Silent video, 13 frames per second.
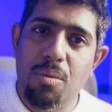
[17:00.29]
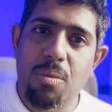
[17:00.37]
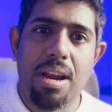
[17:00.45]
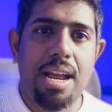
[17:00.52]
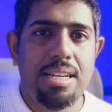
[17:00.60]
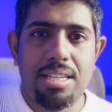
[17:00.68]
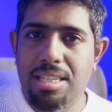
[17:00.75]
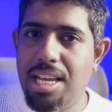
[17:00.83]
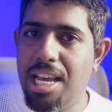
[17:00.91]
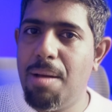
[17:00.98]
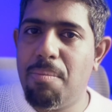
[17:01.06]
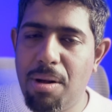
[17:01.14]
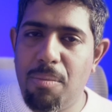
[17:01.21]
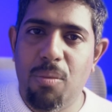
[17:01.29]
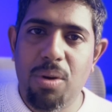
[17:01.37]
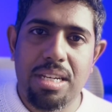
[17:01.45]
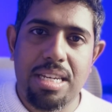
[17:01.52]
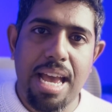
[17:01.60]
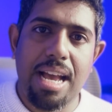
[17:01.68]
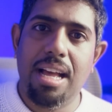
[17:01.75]
where I just keep up with
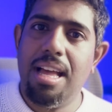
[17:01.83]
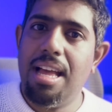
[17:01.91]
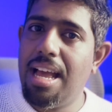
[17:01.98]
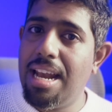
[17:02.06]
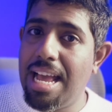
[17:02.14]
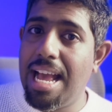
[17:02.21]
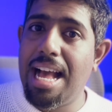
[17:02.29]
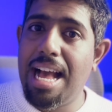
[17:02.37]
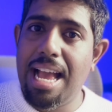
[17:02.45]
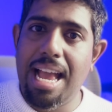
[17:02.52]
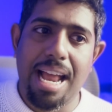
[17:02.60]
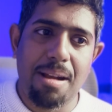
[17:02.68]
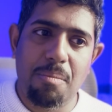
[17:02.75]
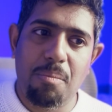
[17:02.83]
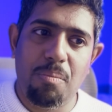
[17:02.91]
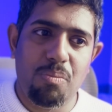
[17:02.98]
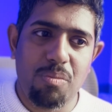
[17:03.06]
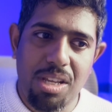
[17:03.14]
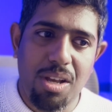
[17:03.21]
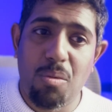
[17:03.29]
tech and AI and
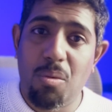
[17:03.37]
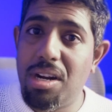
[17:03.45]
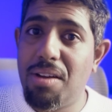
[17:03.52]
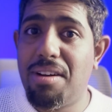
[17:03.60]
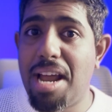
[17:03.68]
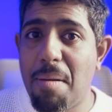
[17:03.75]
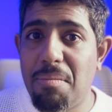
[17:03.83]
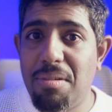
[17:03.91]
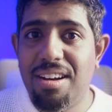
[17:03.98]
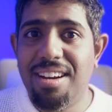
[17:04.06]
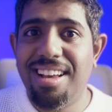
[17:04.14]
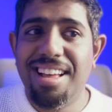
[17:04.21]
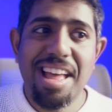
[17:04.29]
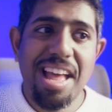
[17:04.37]
you know whatever i'm learning